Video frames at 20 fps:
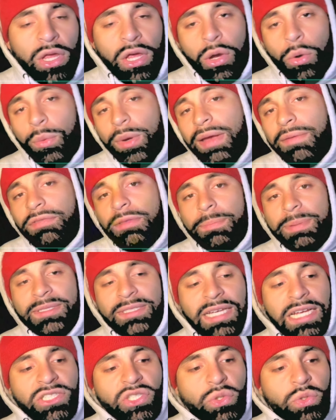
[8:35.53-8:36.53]
We have the
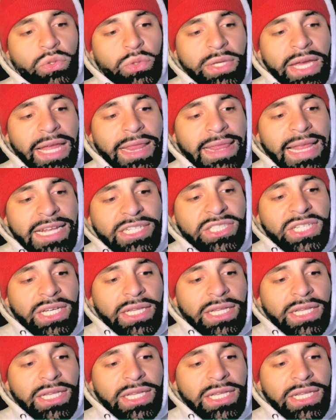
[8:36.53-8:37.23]
potential to get Legend